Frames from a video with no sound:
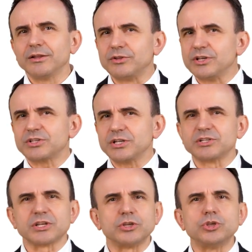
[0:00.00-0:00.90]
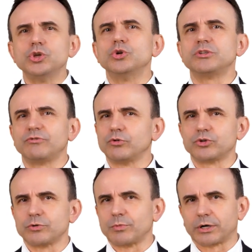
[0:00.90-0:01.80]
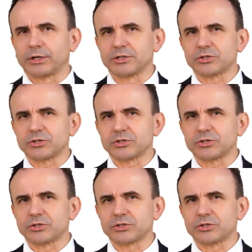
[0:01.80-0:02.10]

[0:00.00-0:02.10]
This is a huge future market.